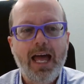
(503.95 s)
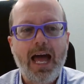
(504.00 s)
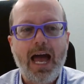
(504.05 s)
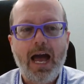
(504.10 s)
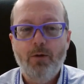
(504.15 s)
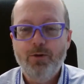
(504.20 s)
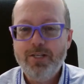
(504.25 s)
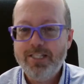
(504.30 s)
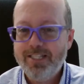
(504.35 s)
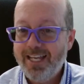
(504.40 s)

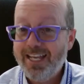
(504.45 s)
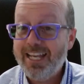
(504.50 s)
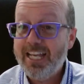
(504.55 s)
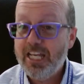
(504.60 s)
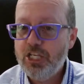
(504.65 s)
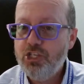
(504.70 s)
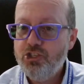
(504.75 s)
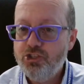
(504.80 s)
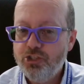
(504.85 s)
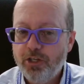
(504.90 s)
I would say,
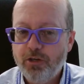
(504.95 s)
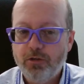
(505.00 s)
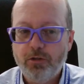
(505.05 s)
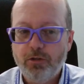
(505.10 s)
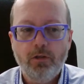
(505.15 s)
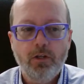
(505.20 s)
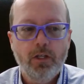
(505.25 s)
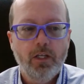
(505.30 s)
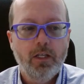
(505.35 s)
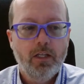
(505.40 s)
in
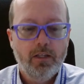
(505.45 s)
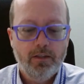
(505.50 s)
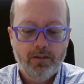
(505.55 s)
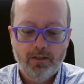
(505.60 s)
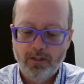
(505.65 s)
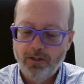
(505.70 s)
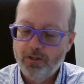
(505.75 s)
general, the